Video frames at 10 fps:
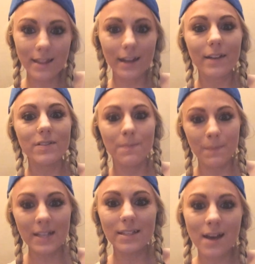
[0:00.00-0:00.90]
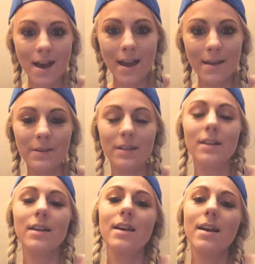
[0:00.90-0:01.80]
that I can have some me time, and
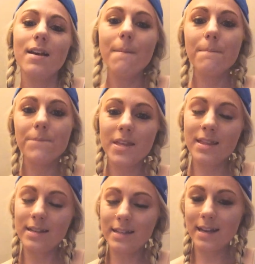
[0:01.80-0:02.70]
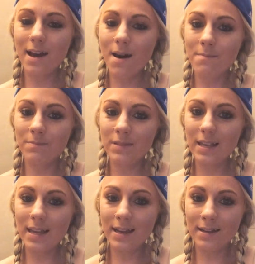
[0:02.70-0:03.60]
then that day comes
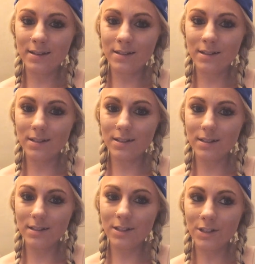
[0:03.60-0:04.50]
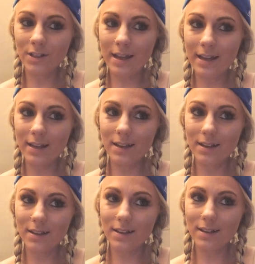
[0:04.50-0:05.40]
and you're like,
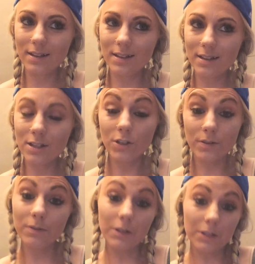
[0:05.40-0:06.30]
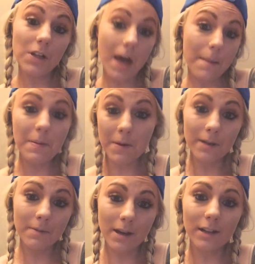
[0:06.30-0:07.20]
you're still happy about it,
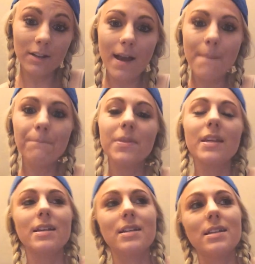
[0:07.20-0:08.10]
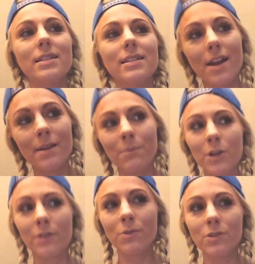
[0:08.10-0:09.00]
I'm not gonna lie. Saturday
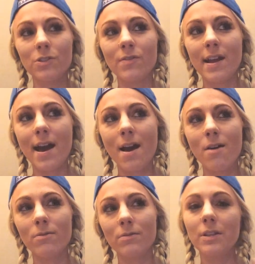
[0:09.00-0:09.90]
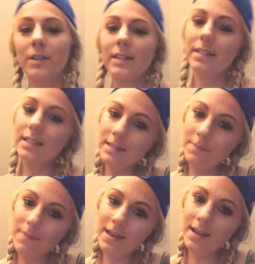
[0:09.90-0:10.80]
morning rolls around, you get to
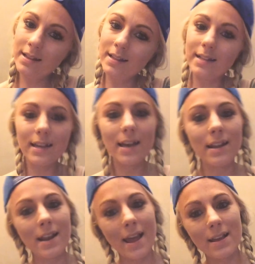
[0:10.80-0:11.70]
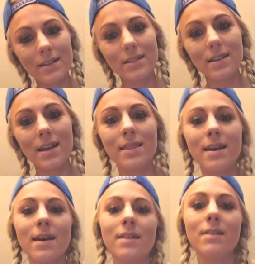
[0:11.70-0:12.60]
sleep in, that's kind of nice, and
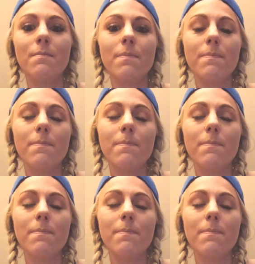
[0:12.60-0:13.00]
then